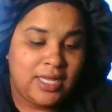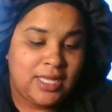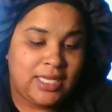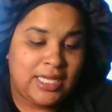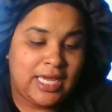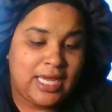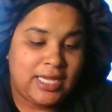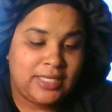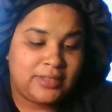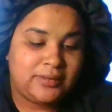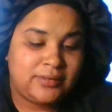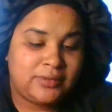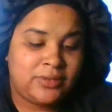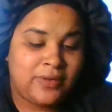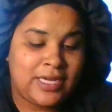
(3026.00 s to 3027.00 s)
Yeah,
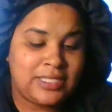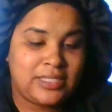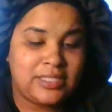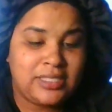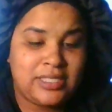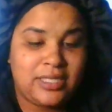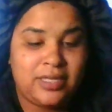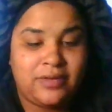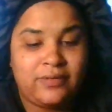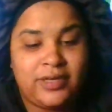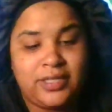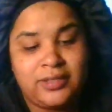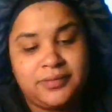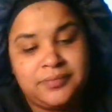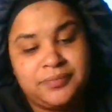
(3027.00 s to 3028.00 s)
the rest is still
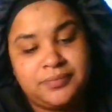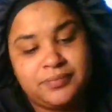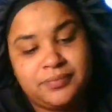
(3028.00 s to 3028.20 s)
unwritten.